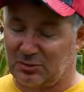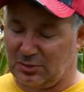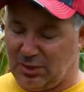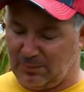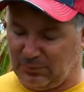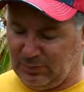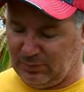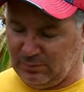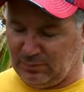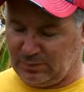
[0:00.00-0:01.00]
crop,
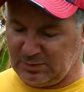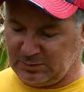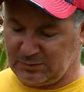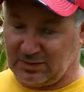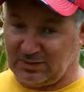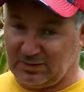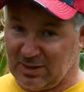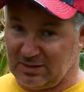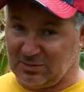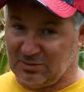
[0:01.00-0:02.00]
because we've got a
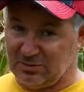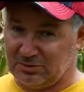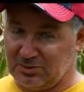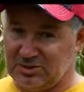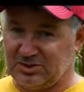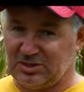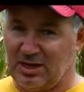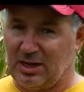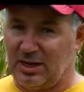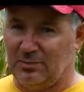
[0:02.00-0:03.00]
lot of kernels on each
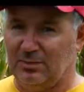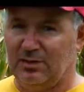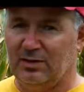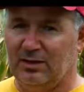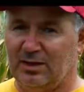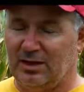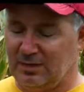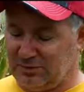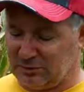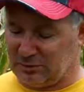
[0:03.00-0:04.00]
cob
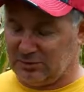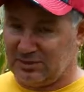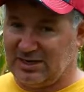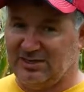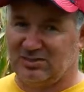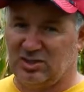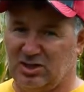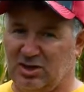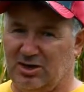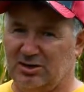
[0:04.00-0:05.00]
and the kernel size is
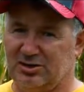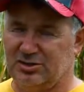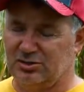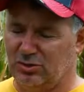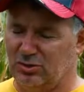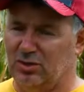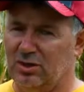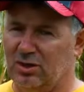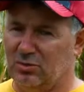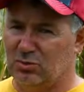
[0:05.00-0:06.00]
large. So
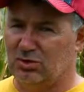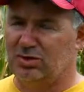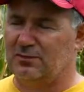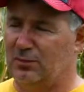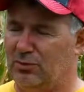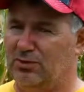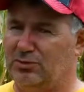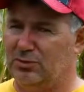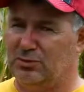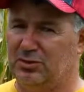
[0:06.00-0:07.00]
we're looking forward
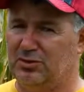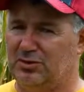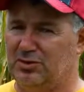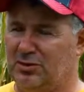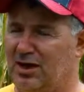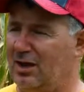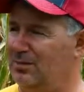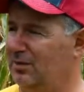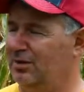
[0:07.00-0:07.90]
to a real good crop.